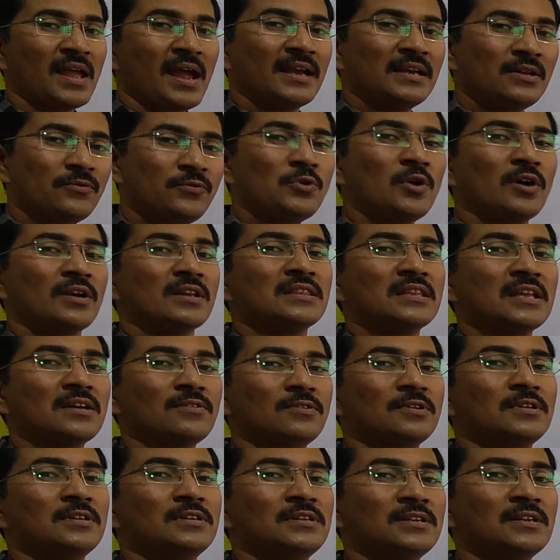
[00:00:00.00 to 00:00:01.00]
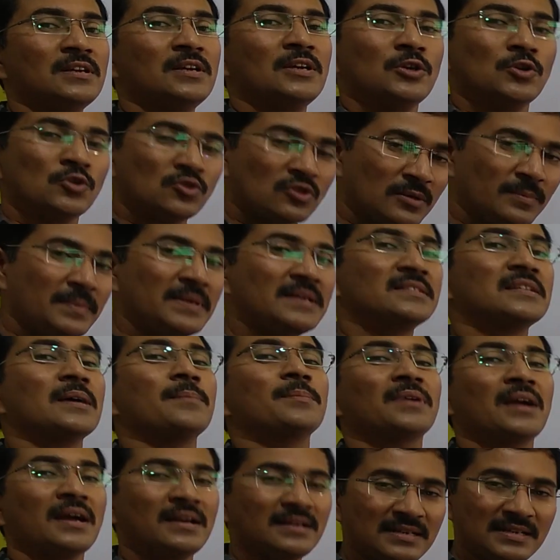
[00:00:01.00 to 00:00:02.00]
and if you are in the world, you should be in
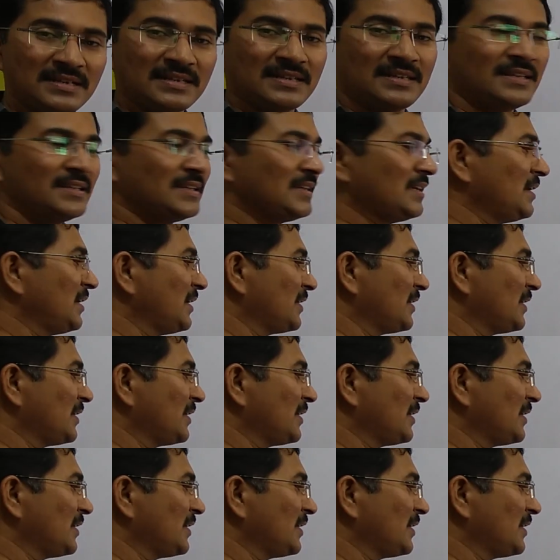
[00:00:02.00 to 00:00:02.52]
some country.